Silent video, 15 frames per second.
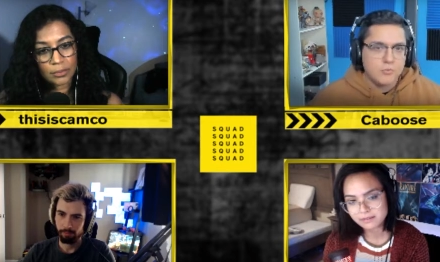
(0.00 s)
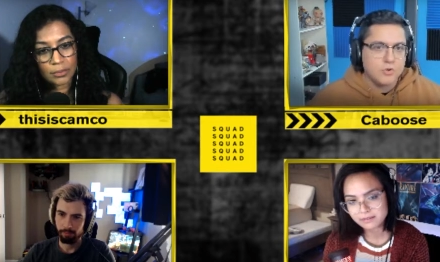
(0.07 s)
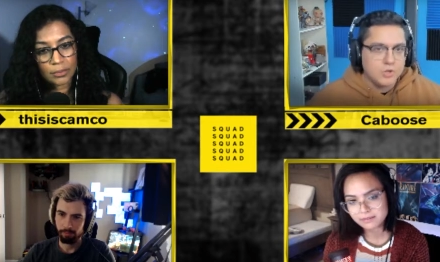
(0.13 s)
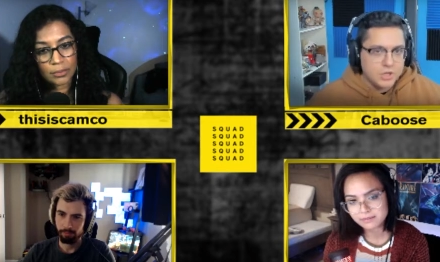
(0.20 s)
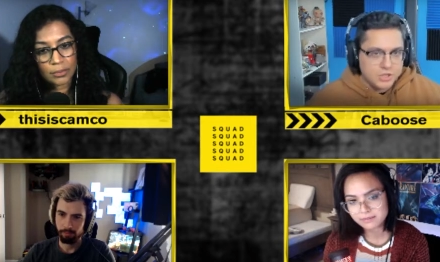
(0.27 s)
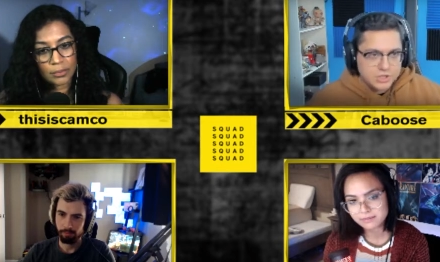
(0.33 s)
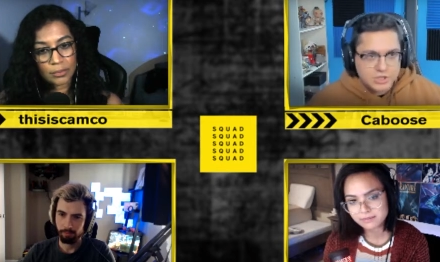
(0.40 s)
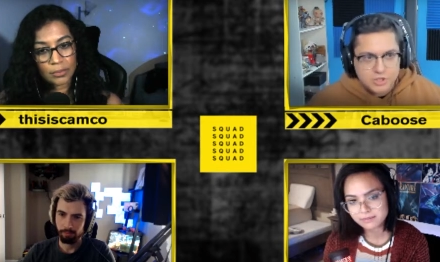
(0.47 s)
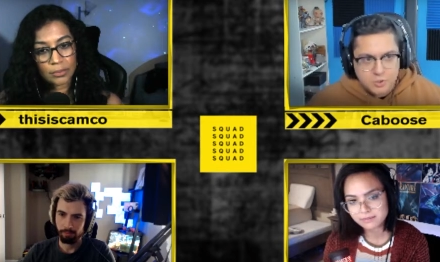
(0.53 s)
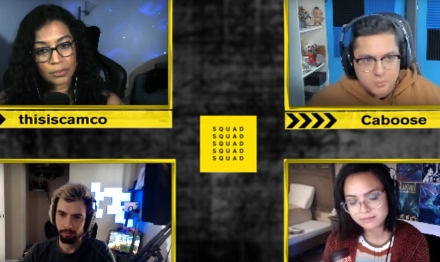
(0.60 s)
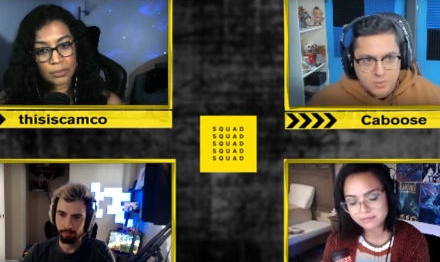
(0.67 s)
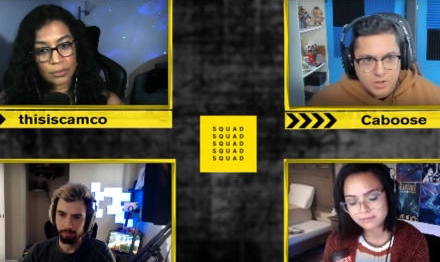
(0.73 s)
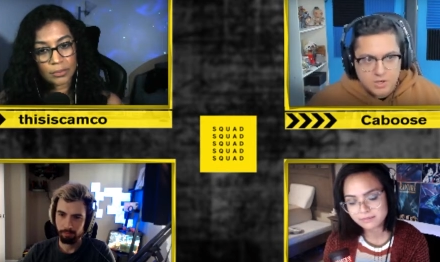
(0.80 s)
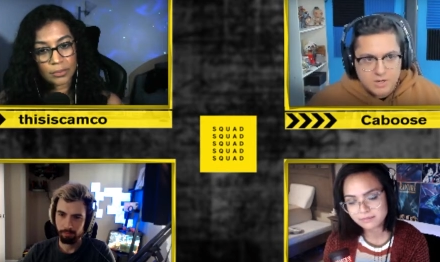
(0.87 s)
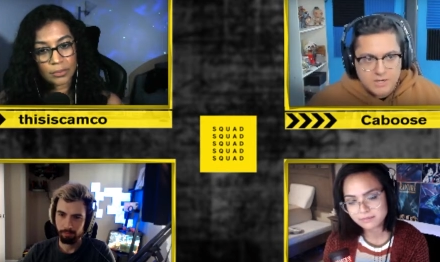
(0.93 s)

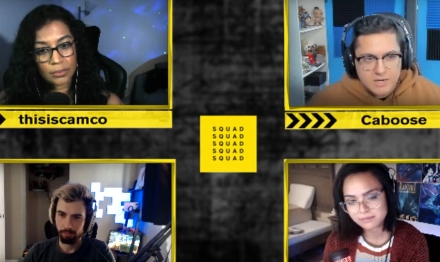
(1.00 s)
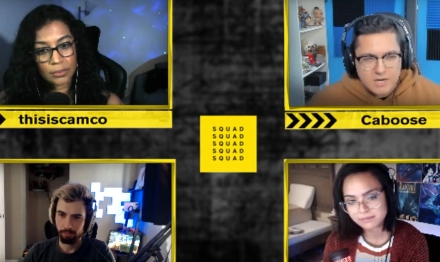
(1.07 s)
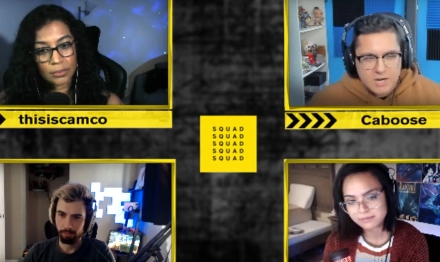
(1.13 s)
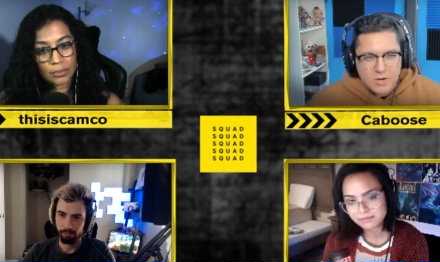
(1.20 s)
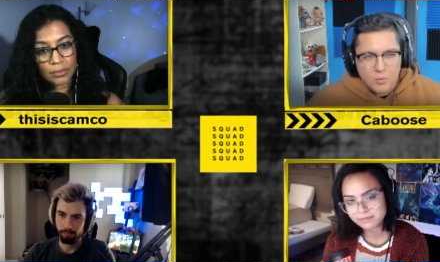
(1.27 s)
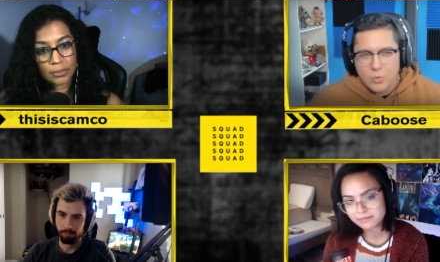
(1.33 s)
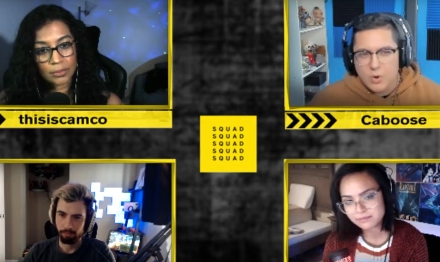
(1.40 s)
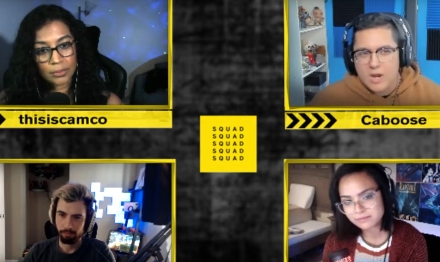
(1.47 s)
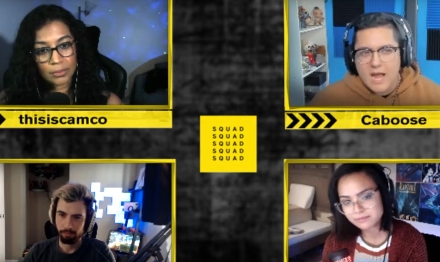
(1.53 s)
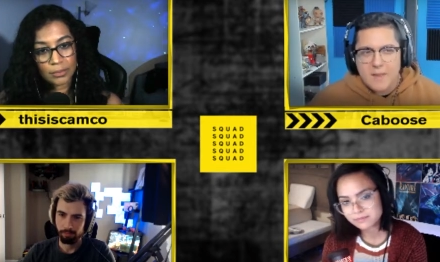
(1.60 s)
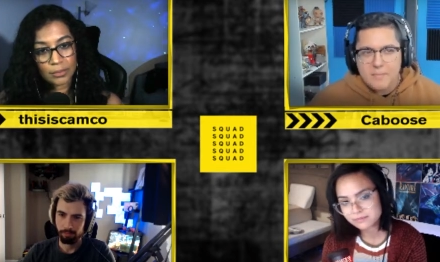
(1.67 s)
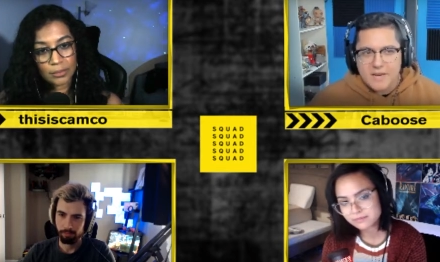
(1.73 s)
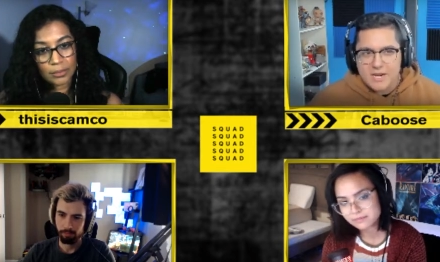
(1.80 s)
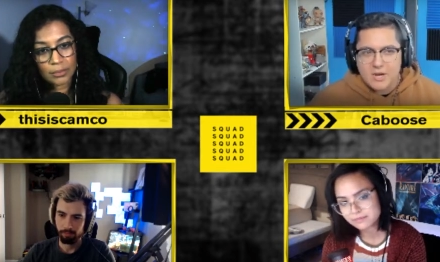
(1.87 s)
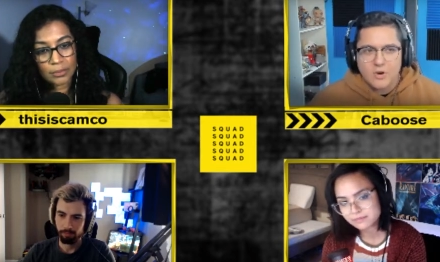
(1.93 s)
Speaker 1: consumer, would I
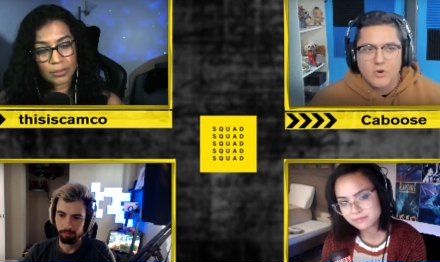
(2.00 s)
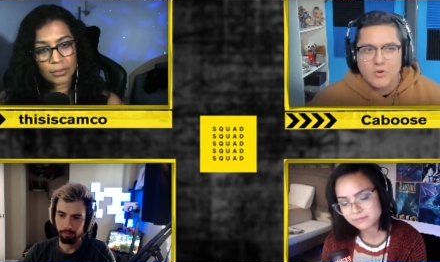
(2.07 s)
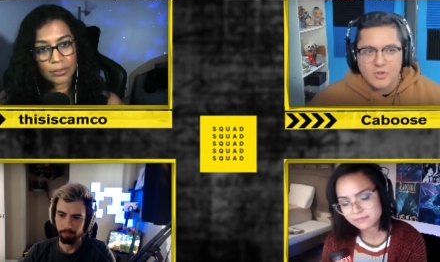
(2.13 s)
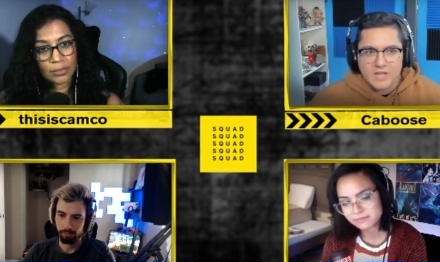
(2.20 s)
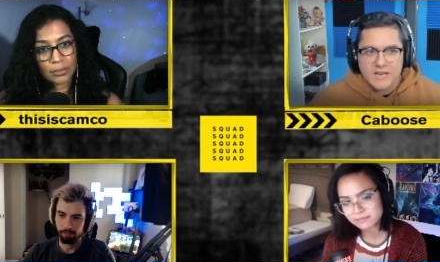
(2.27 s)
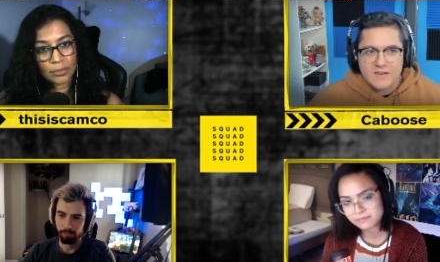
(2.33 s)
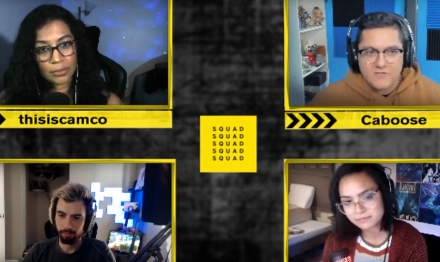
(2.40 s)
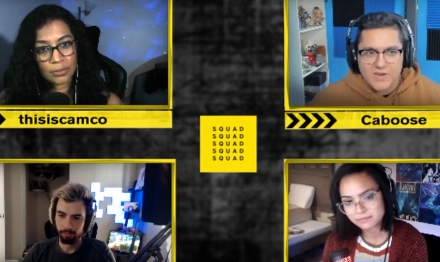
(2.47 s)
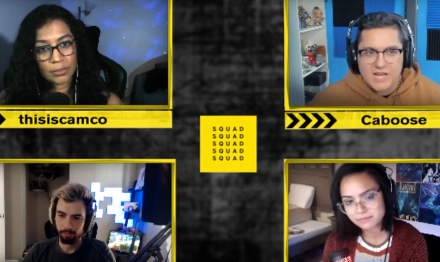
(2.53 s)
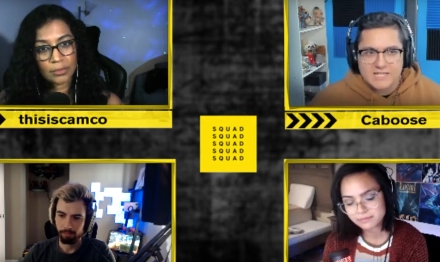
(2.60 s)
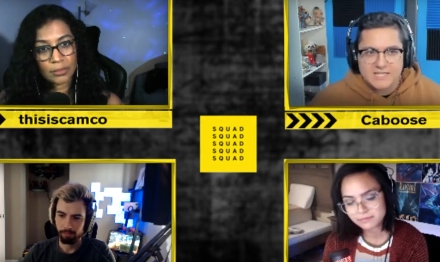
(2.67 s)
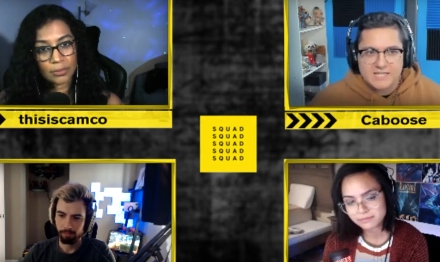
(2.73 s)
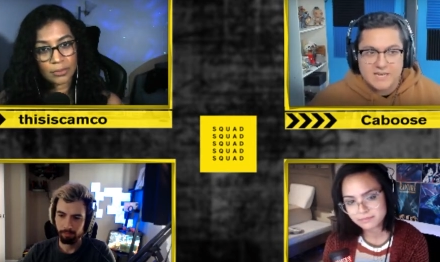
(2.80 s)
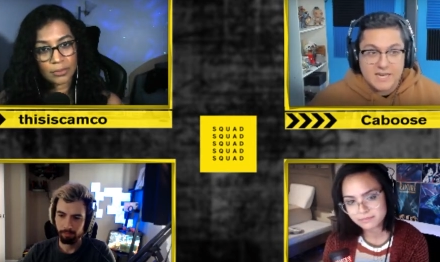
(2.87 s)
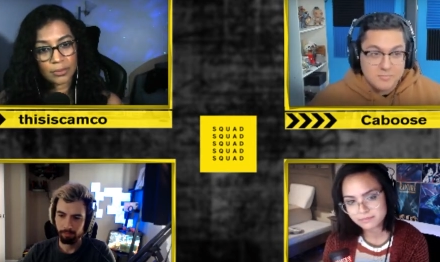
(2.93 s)
be currently
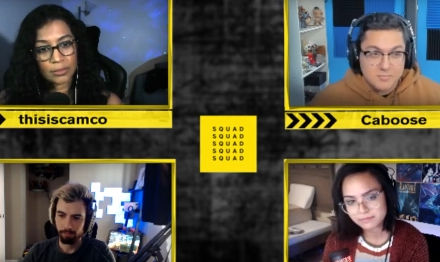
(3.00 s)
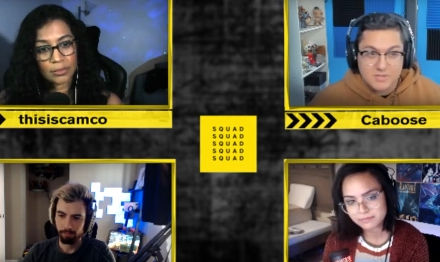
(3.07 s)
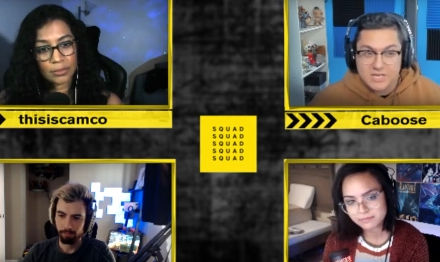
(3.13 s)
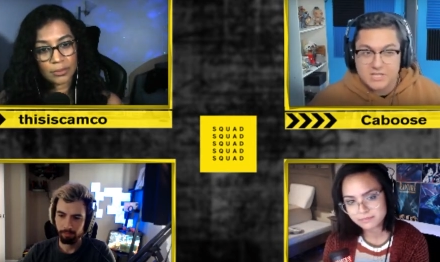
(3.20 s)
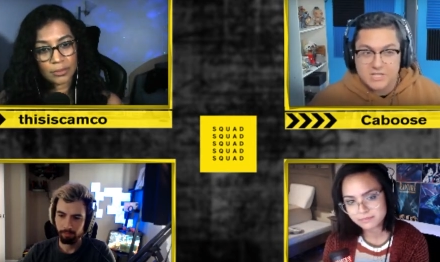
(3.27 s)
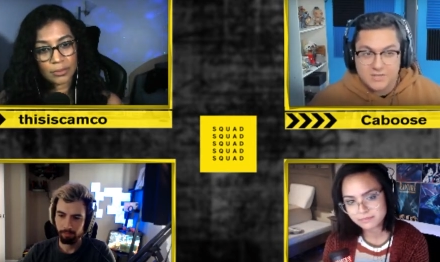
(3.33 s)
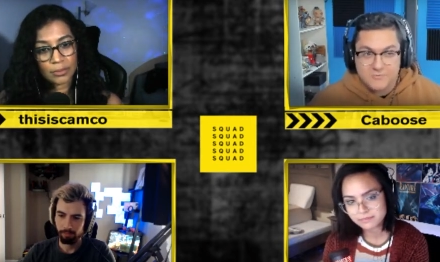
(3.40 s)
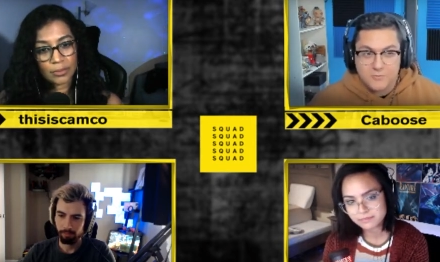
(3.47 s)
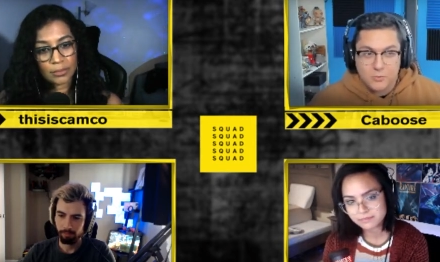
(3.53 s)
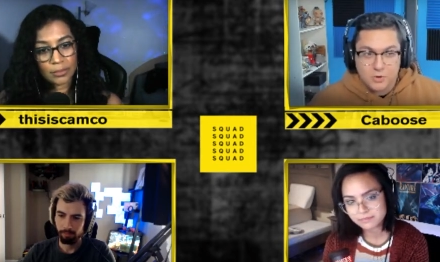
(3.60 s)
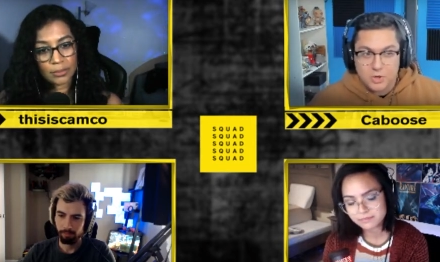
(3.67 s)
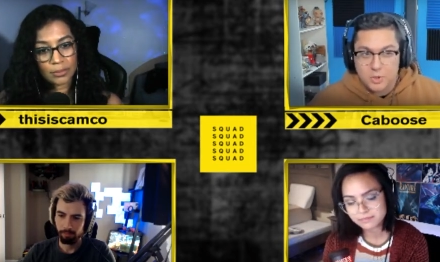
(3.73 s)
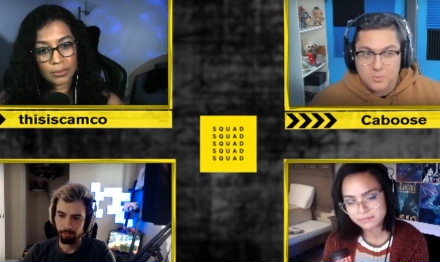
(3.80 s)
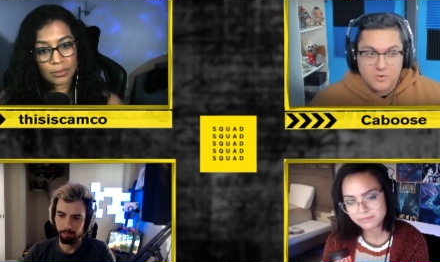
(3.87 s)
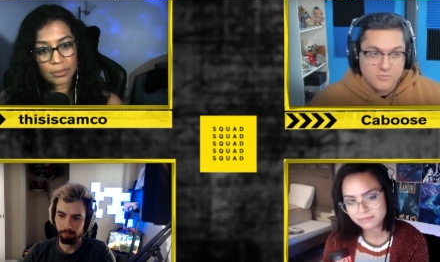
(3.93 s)
invested in potentially forking
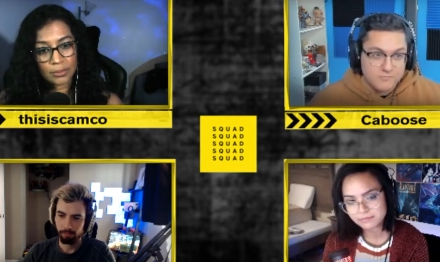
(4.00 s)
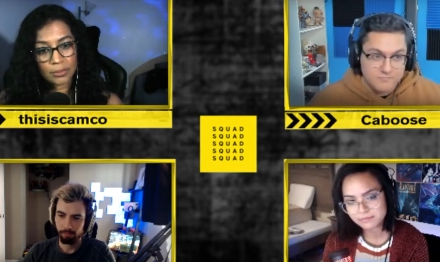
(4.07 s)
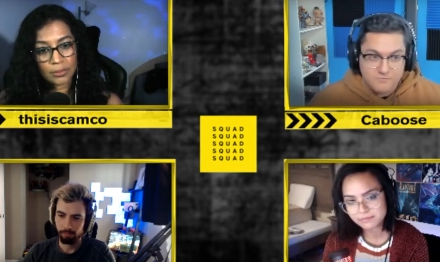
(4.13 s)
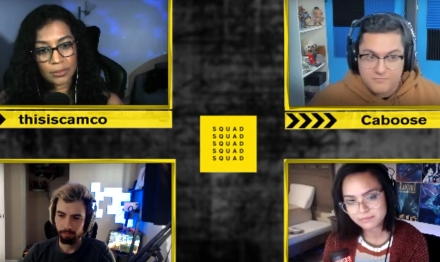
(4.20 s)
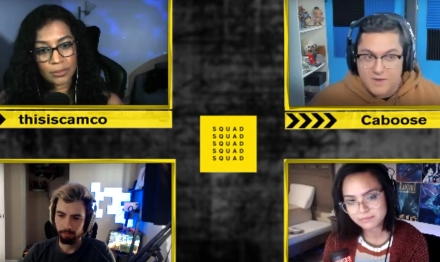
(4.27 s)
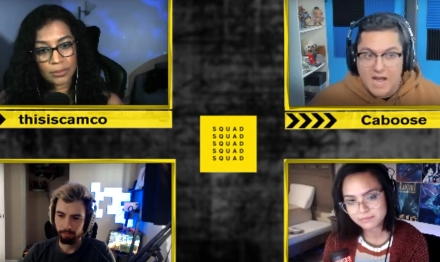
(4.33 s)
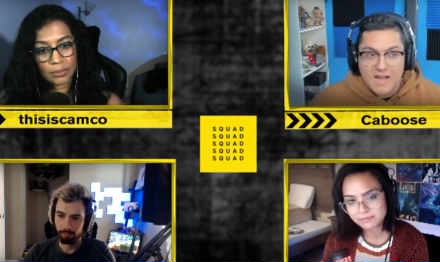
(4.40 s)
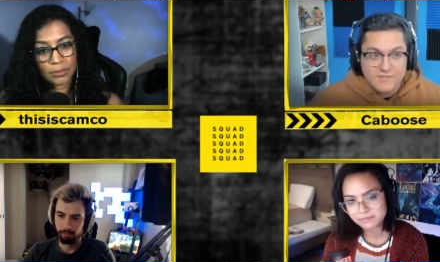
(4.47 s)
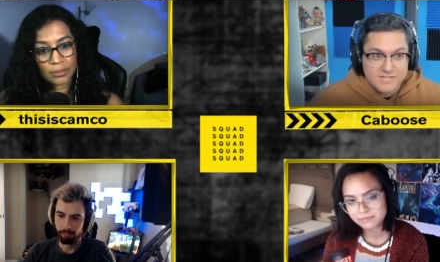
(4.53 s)
over five,